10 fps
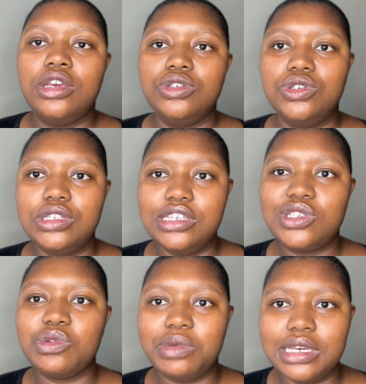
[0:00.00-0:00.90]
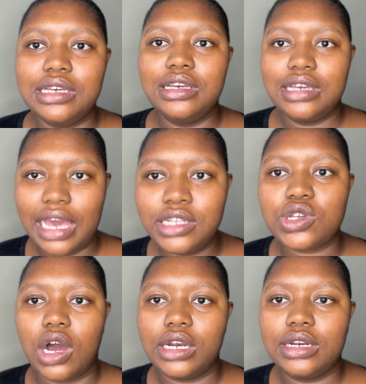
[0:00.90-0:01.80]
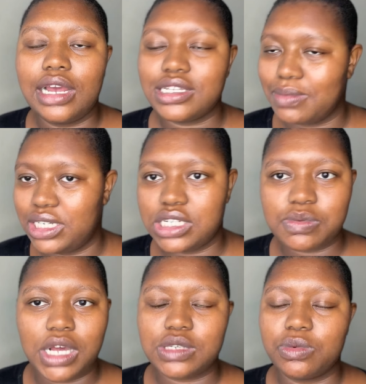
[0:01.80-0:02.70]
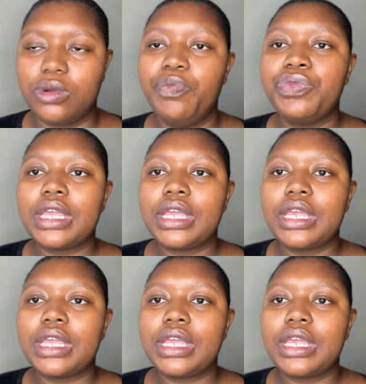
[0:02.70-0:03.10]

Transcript: You need to be hands on as much as possible.